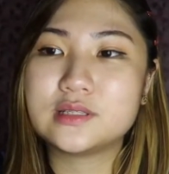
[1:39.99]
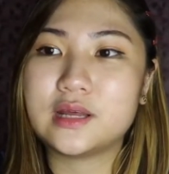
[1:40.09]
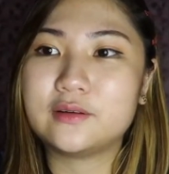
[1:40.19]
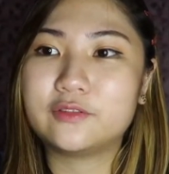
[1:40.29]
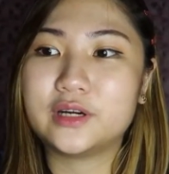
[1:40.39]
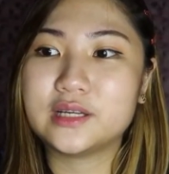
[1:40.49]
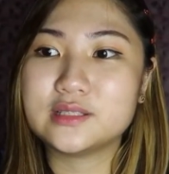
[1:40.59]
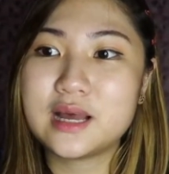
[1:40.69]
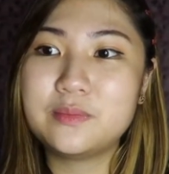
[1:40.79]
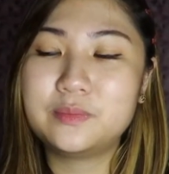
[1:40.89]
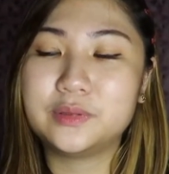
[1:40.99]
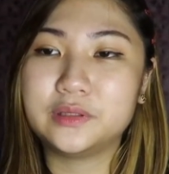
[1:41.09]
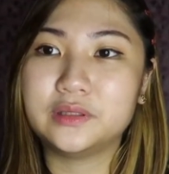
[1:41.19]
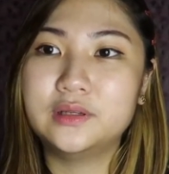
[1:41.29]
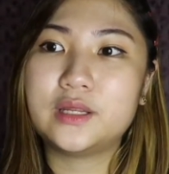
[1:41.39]
Like, for
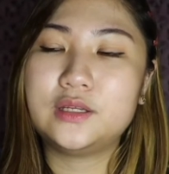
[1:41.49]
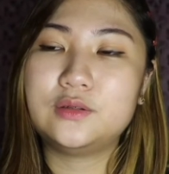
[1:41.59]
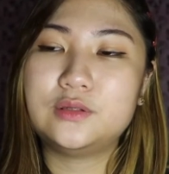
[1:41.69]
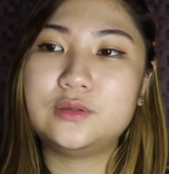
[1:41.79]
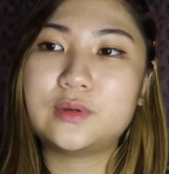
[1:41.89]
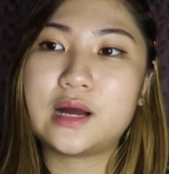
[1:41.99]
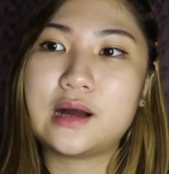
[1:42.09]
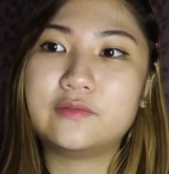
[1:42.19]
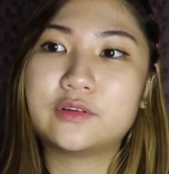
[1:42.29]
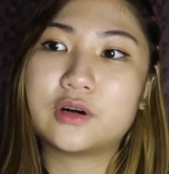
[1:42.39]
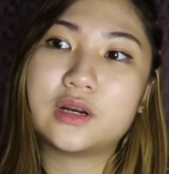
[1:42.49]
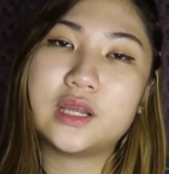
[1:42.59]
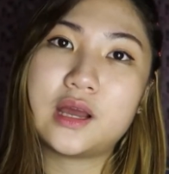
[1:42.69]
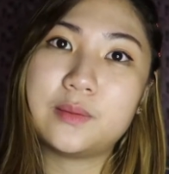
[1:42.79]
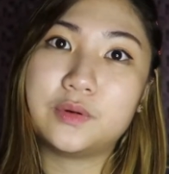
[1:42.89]
example, when you do have
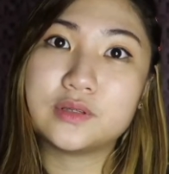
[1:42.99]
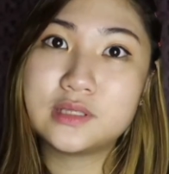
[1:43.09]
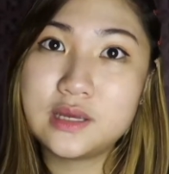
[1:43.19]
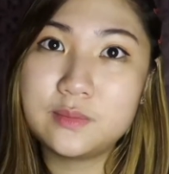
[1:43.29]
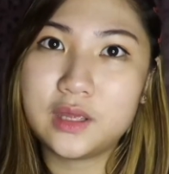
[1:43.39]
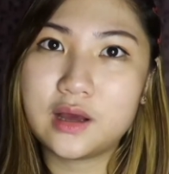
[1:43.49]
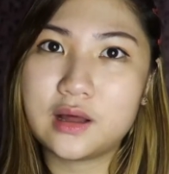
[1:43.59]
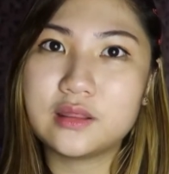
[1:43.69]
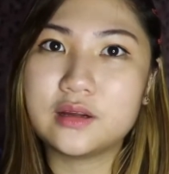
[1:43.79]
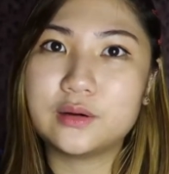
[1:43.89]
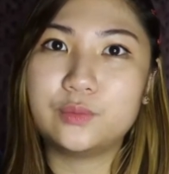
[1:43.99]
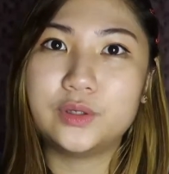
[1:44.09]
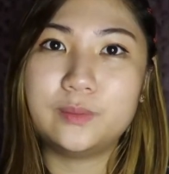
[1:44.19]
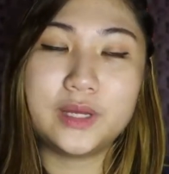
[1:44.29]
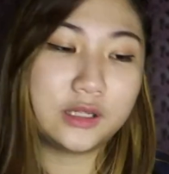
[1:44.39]
chronic hypoxemia, there
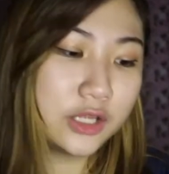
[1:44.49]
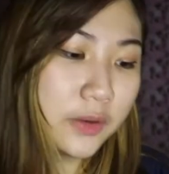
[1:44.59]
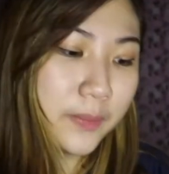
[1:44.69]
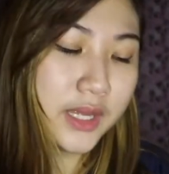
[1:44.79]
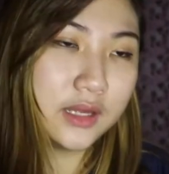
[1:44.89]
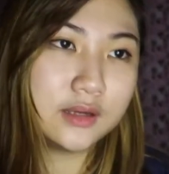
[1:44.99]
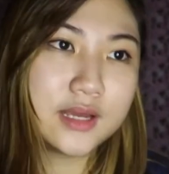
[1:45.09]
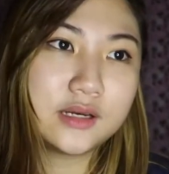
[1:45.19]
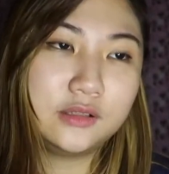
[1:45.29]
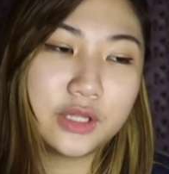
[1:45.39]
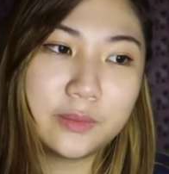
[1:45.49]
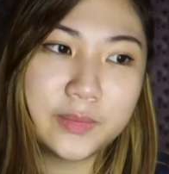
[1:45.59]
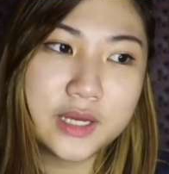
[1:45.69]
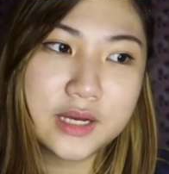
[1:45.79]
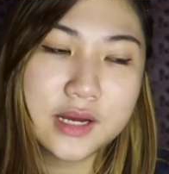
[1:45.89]
would be clubbing, and
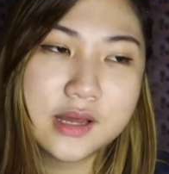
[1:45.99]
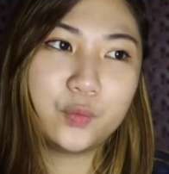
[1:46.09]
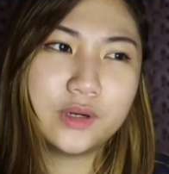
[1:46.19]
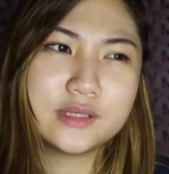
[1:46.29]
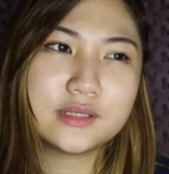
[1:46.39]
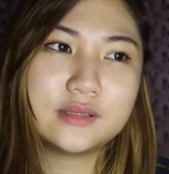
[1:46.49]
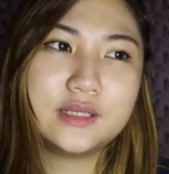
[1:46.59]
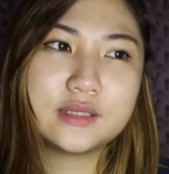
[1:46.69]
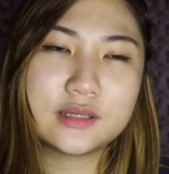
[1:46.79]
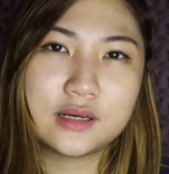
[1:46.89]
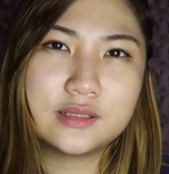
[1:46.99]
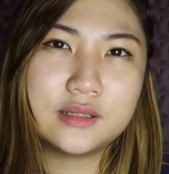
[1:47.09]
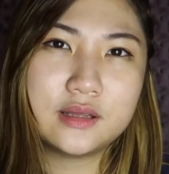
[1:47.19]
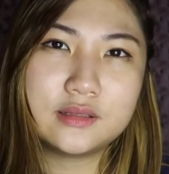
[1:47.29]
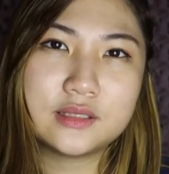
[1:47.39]
clubbing was discussed
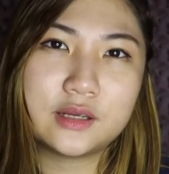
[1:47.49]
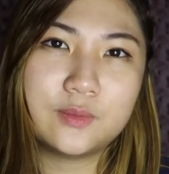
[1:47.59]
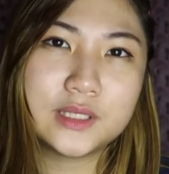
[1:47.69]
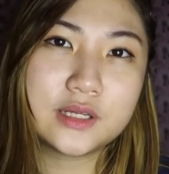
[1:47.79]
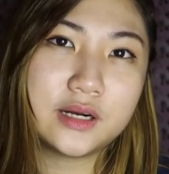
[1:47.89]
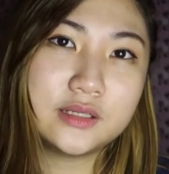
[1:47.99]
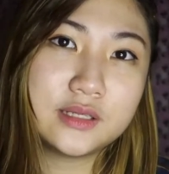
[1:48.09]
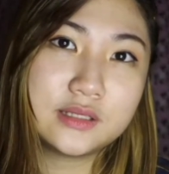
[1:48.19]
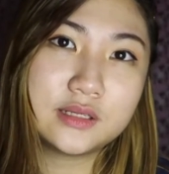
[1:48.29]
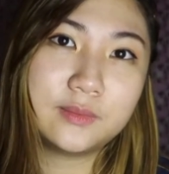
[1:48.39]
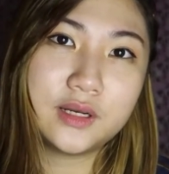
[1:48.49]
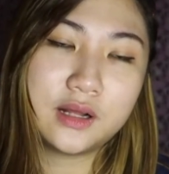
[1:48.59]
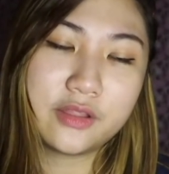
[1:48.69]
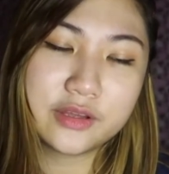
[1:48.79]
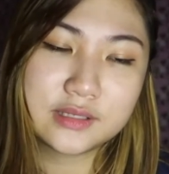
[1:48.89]
in the integumentary system in
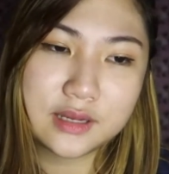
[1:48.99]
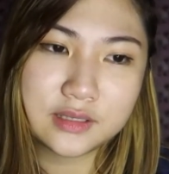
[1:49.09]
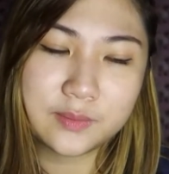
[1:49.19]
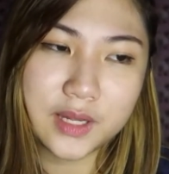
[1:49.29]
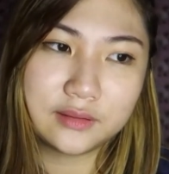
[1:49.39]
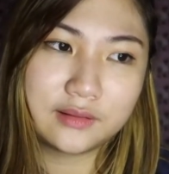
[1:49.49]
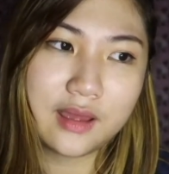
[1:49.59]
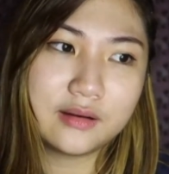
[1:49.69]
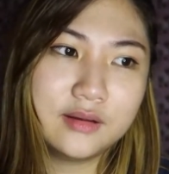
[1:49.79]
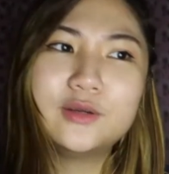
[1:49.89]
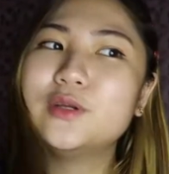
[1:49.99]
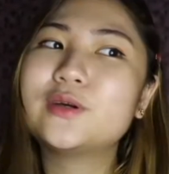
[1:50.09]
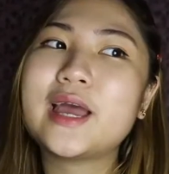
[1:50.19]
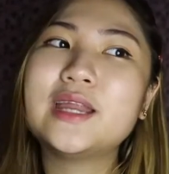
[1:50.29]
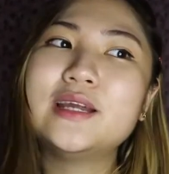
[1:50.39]
health assessment. And you know, you
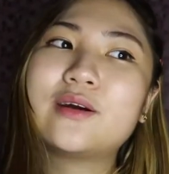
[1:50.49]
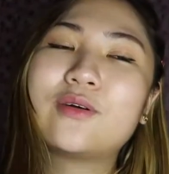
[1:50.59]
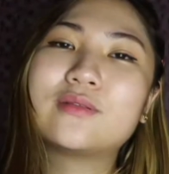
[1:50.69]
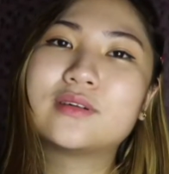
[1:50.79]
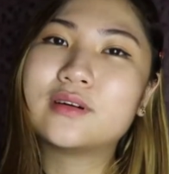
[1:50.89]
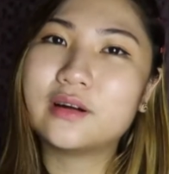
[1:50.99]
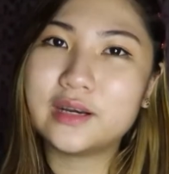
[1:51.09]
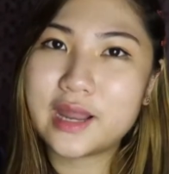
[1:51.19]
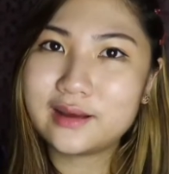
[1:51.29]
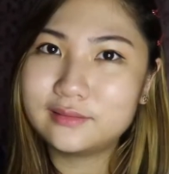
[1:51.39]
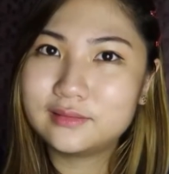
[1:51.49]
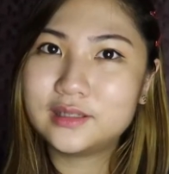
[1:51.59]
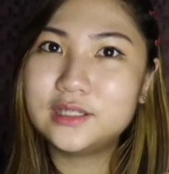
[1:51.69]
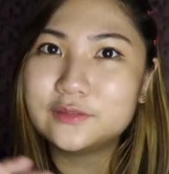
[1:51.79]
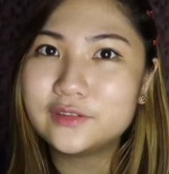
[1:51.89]
kind of connect
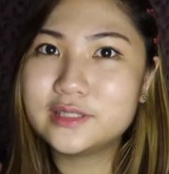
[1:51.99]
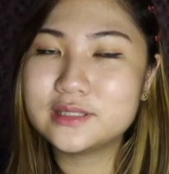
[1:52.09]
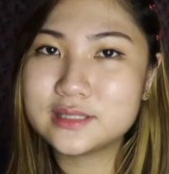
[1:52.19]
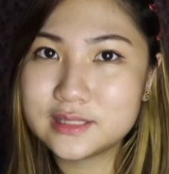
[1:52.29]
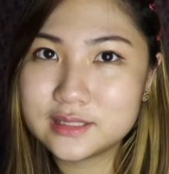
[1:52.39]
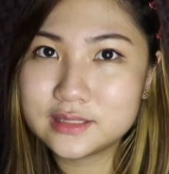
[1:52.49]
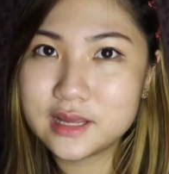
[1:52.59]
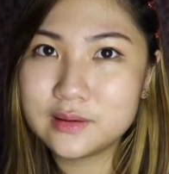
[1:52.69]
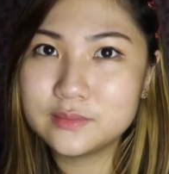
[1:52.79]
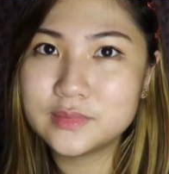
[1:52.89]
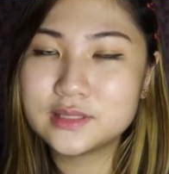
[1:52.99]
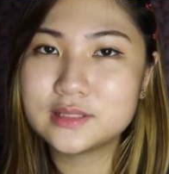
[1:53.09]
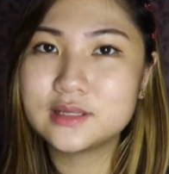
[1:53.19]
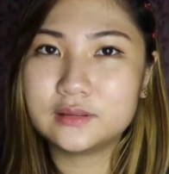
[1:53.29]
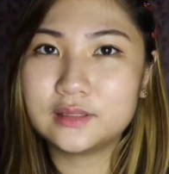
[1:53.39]
the different
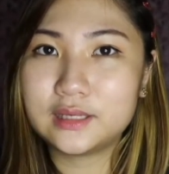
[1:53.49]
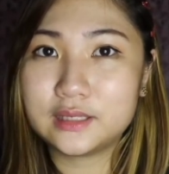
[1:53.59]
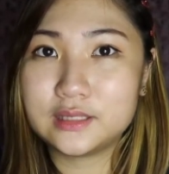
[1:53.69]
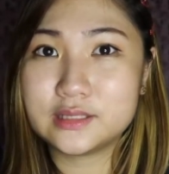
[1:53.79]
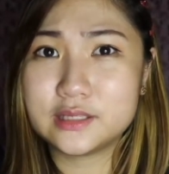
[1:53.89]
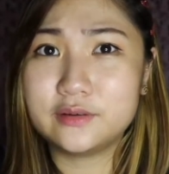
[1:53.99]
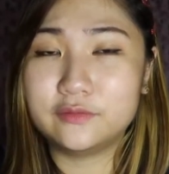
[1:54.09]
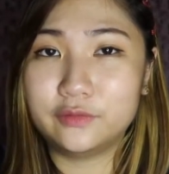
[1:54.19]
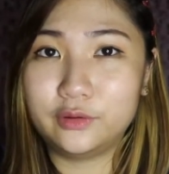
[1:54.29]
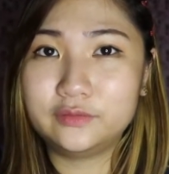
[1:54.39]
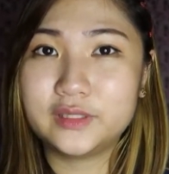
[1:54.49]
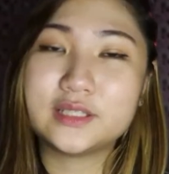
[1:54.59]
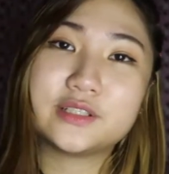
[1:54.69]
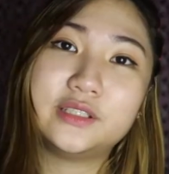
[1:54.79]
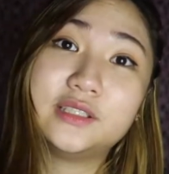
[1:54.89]
systems that is involved in
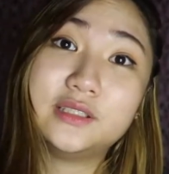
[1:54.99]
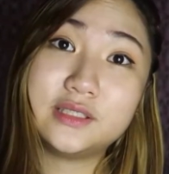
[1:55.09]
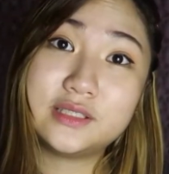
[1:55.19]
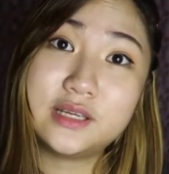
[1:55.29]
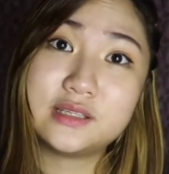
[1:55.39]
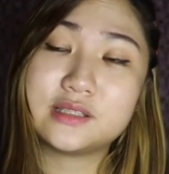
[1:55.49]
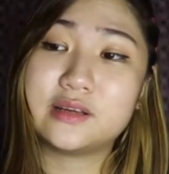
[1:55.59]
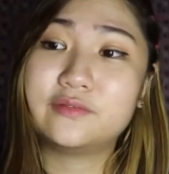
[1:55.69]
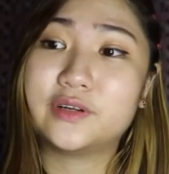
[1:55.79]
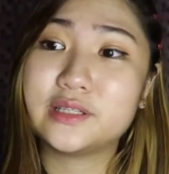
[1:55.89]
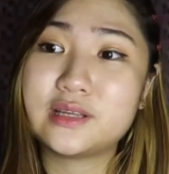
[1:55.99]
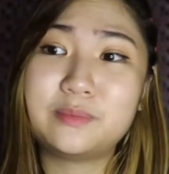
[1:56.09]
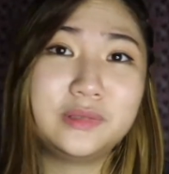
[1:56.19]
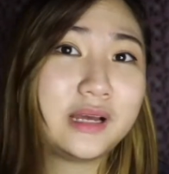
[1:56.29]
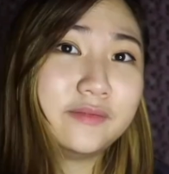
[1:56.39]
a certain disease. Like, for
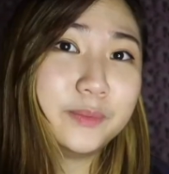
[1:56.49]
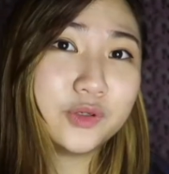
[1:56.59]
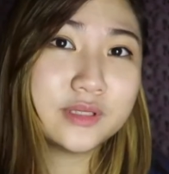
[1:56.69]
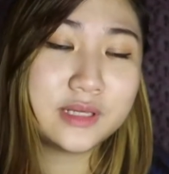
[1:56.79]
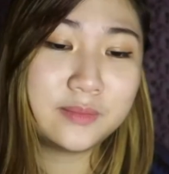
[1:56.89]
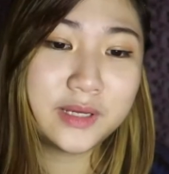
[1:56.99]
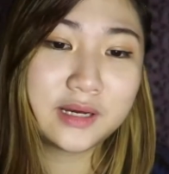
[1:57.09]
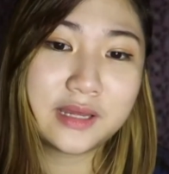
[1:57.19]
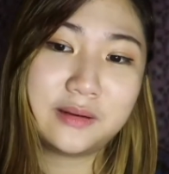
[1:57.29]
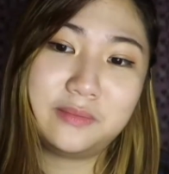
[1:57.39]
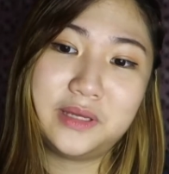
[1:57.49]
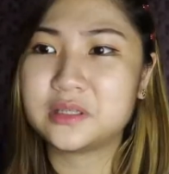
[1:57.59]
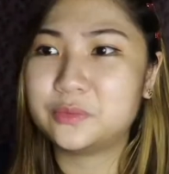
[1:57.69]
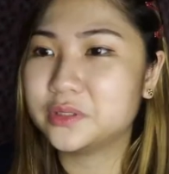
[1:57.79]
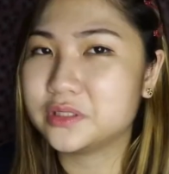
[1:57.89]
example, hypoxemia can be
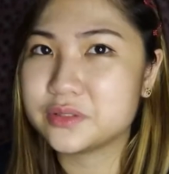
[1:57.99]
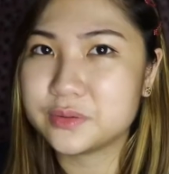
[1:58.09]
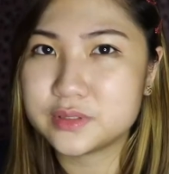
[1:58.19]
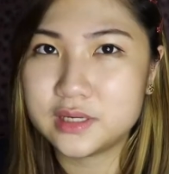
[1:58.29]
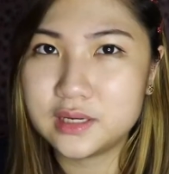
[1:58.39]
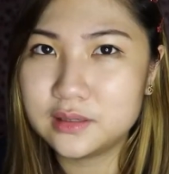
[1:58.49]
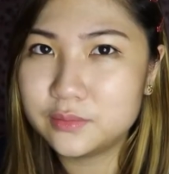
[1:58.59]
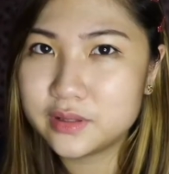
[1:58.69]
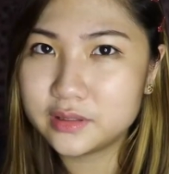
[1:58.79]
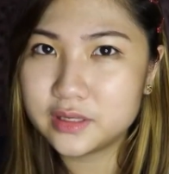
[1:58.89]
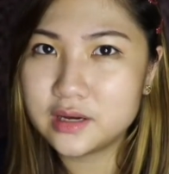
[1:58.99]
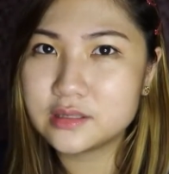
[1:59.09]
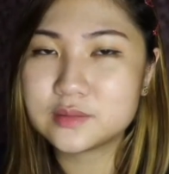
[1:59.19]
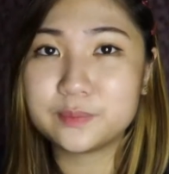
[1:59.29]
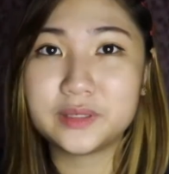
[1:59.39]
somewhat associated with the
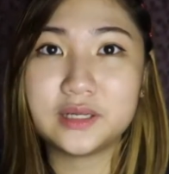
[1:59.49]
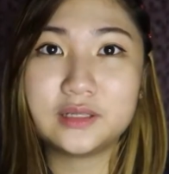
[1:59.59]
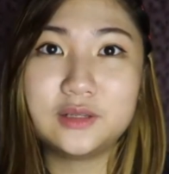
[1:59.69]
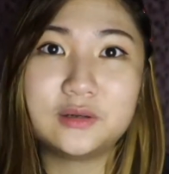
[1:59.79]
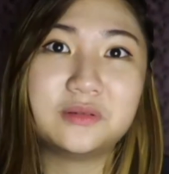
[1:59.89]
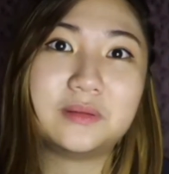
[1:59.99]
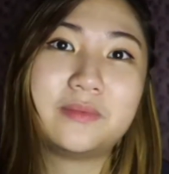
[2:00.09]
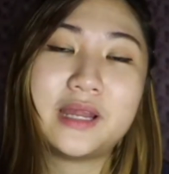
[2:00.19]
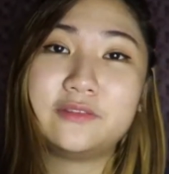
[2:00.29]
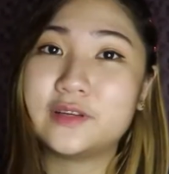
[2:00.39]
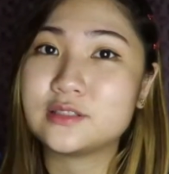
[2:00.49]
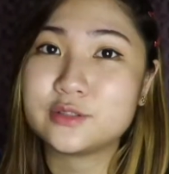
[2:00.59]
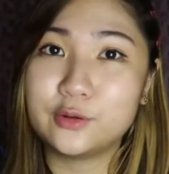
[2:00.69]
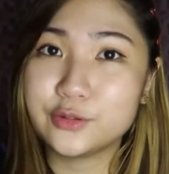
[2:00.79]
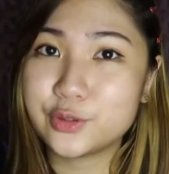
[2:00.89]
lungs, but you know, it
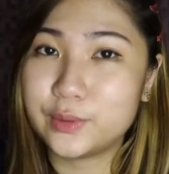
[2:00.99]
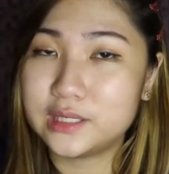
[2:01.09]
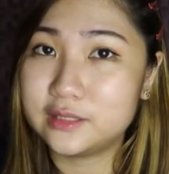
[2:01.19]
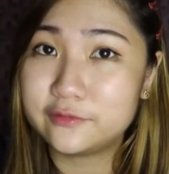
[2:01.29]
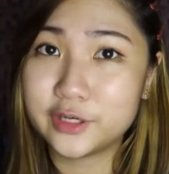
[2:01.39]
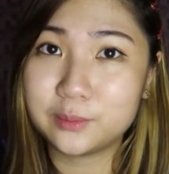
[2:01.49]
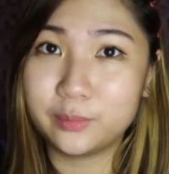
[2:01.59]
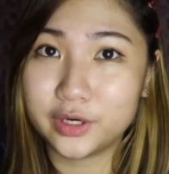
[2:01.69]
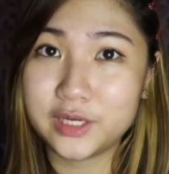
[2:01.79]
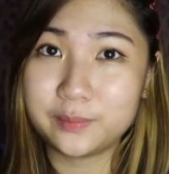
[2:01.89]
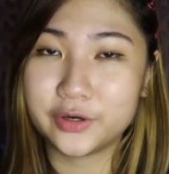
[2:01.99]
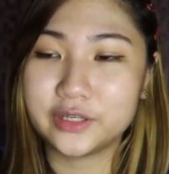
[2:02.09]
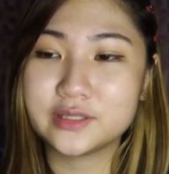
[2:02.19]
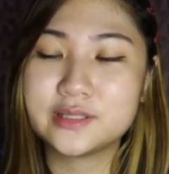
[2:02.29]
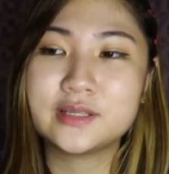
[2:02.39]
manifests also in different body
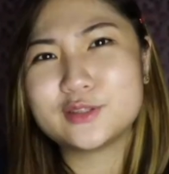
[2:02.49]
parts.